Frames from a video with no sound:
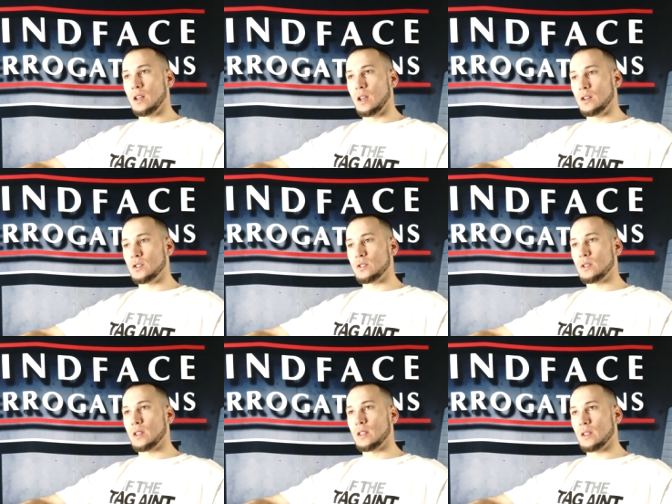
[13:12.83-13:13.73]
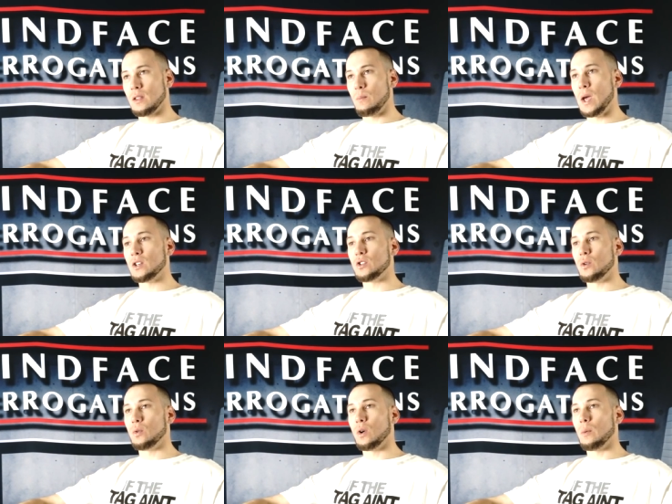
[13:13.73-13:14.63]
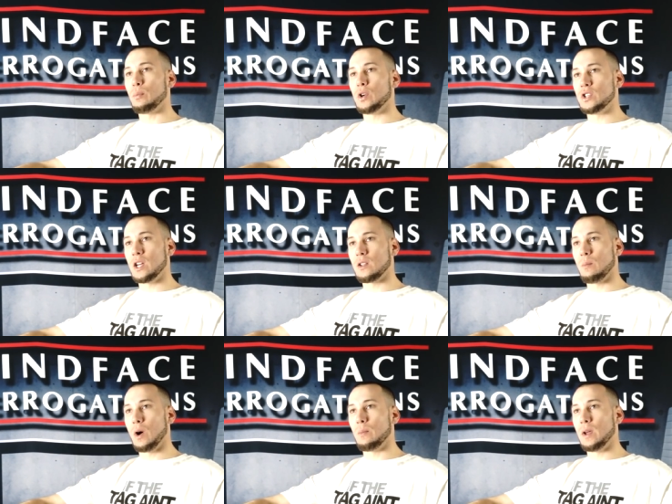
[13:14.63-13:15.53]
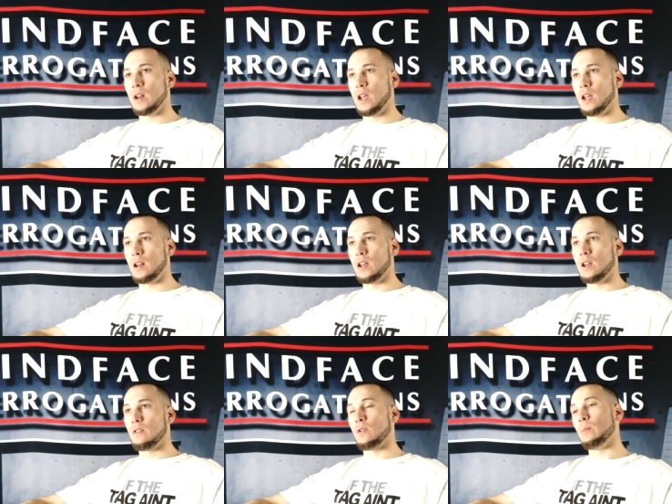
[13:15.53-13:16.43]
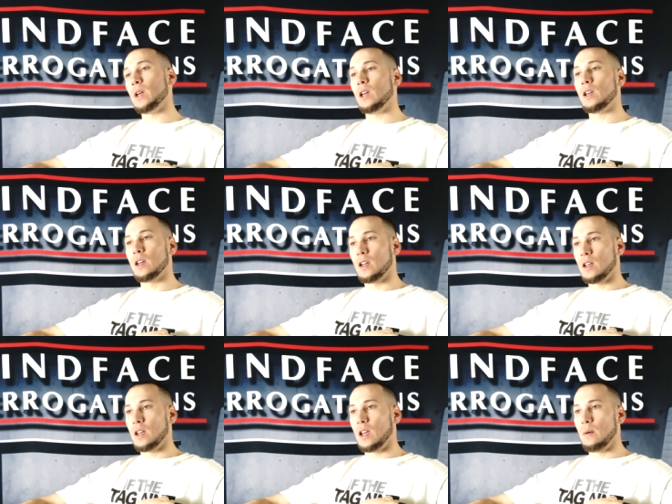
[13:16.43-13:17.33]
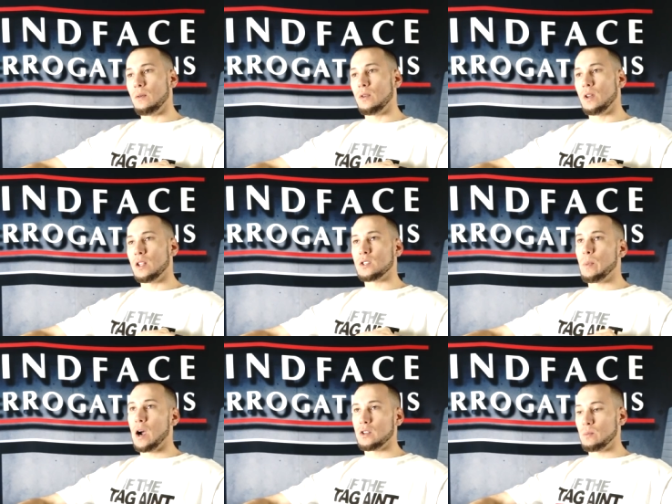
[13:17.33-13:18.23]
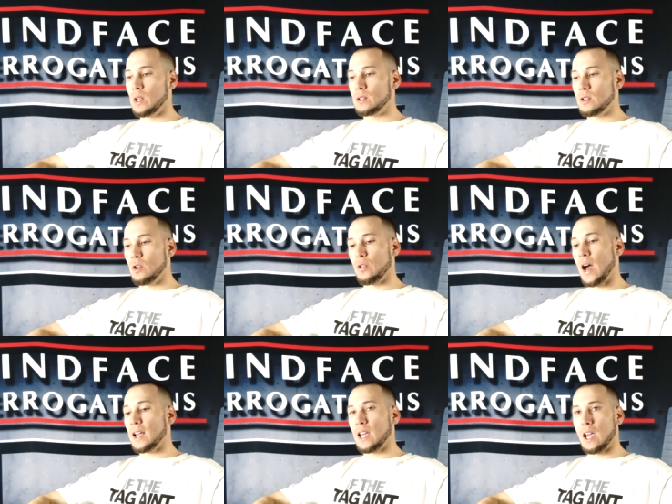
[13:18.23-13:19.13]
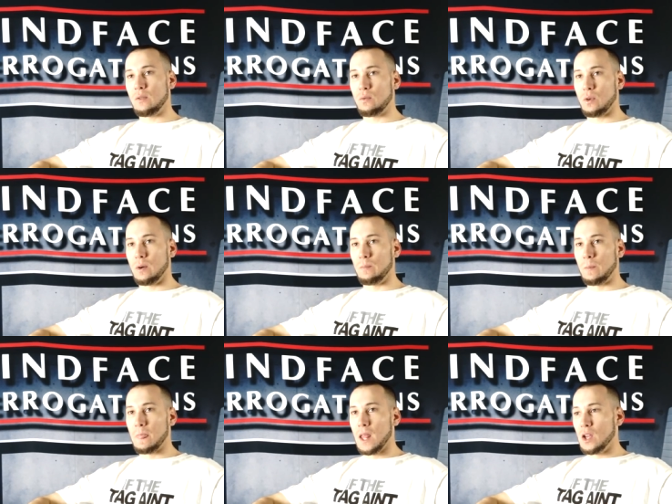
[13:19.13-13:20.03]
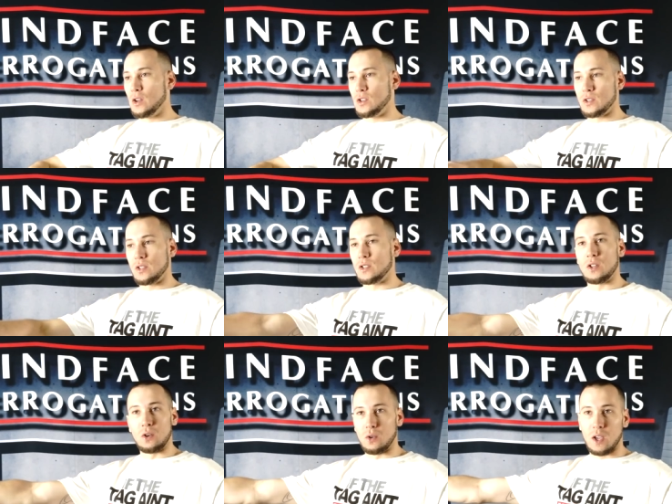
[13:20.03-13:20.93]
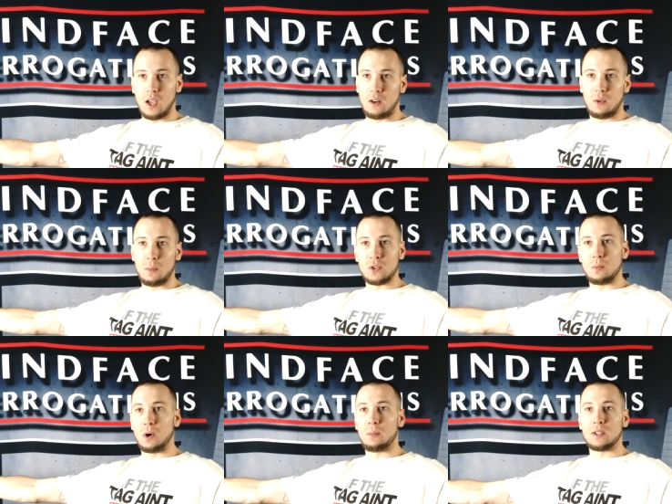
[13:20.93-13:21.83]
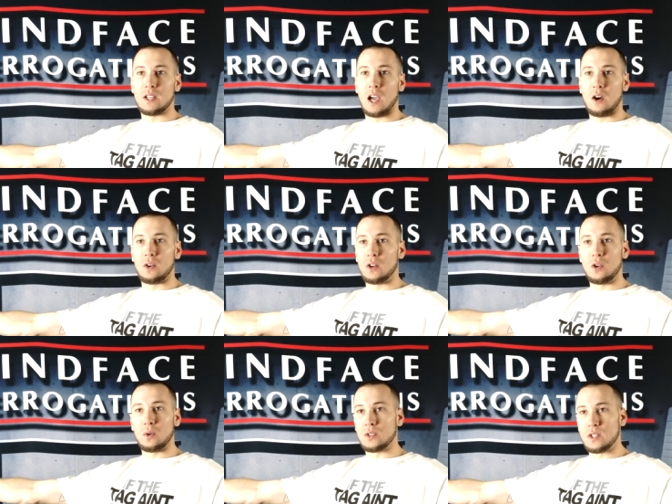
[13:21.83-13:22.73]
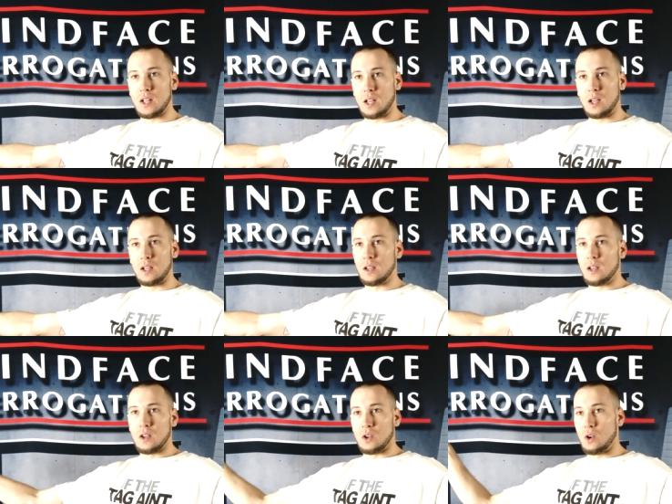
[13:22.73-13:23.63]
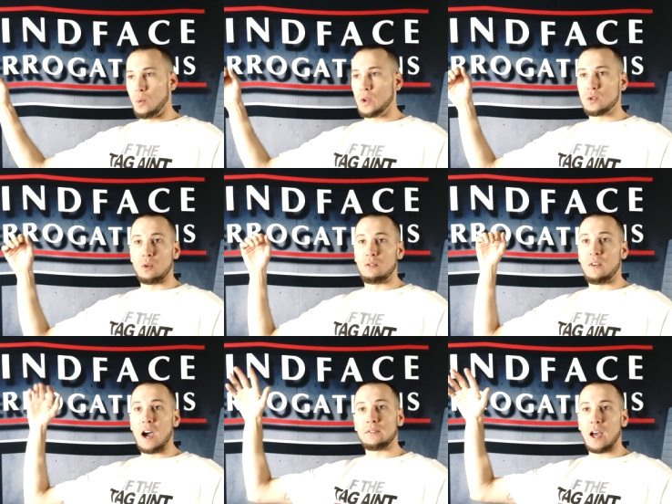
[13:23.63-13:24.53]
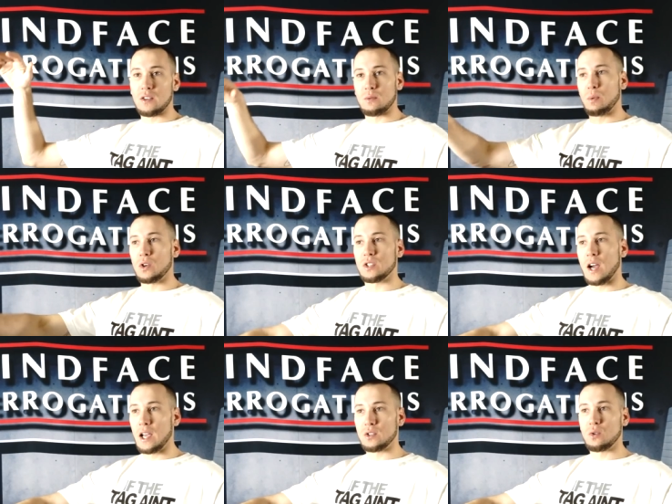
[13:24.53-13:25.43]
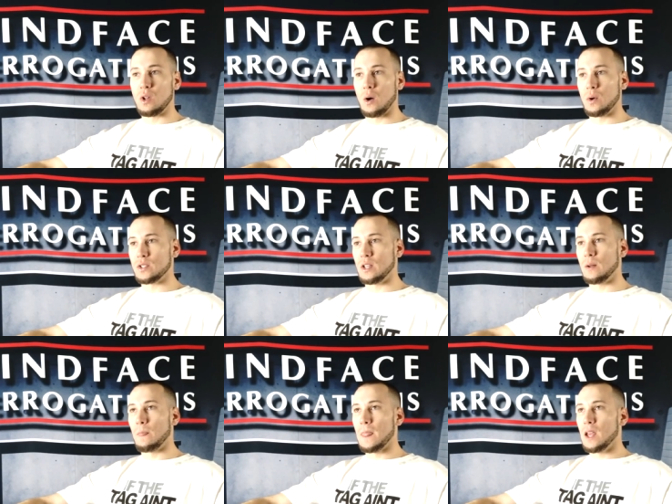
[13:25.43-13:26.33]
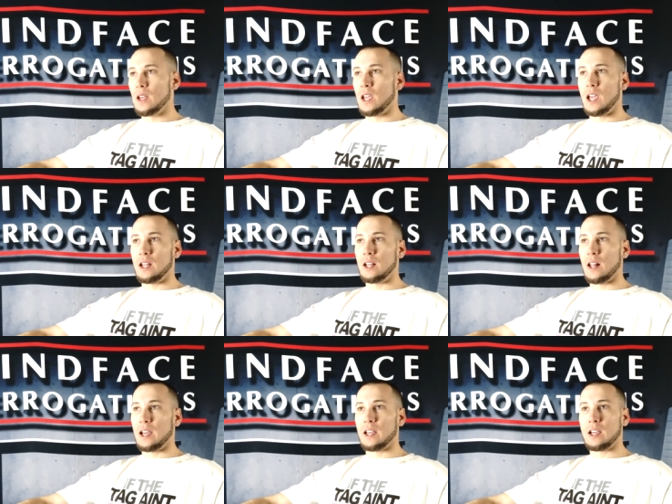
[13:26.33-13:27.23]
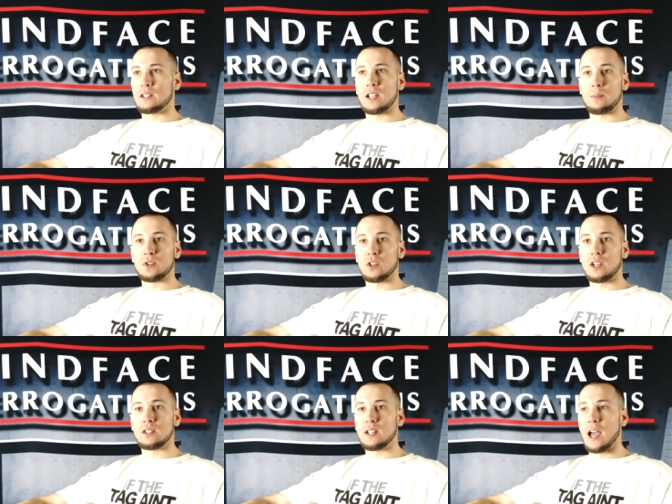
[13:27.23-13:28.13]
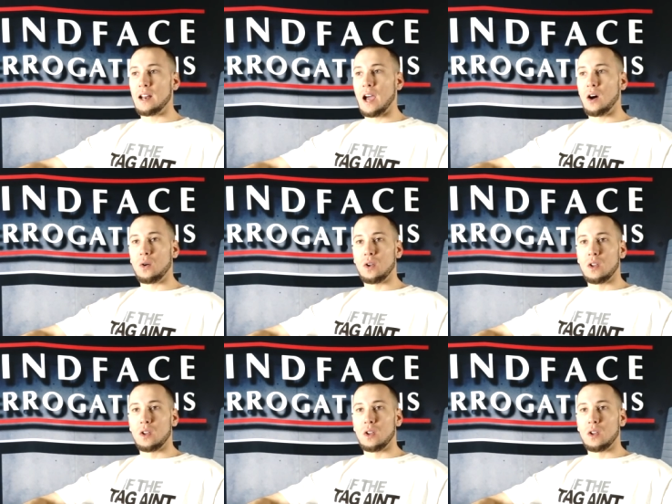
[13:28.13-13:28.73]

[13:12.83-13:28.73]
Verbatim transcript: it just makes you appreciate the moment. And for me, it inspires me to know that I came from just this little kid from a suburban town in Union City. You know, went to yeah. a five thousand person high school. I wasn't any like exceptionally standout